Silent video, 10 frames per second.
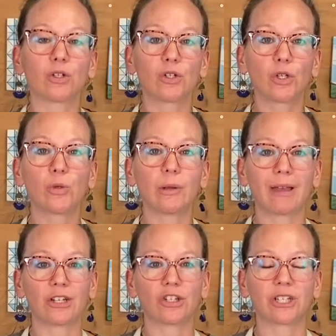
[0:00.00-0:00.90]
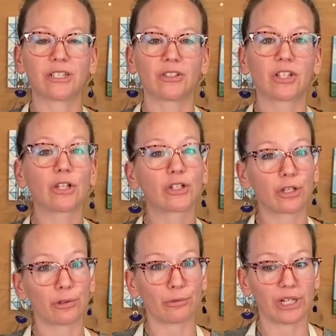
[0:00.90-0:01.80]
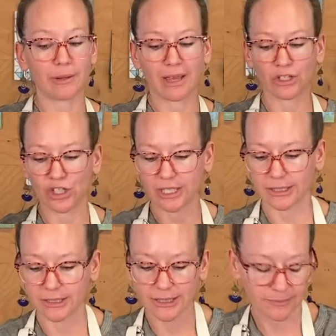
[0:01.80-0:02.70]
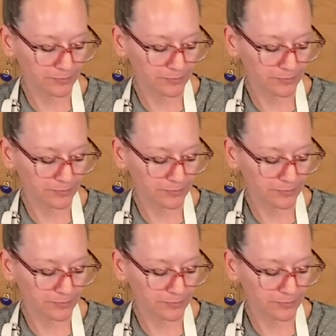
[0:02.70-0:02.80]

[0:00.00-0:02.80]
2 dimensions to 3 dimensions.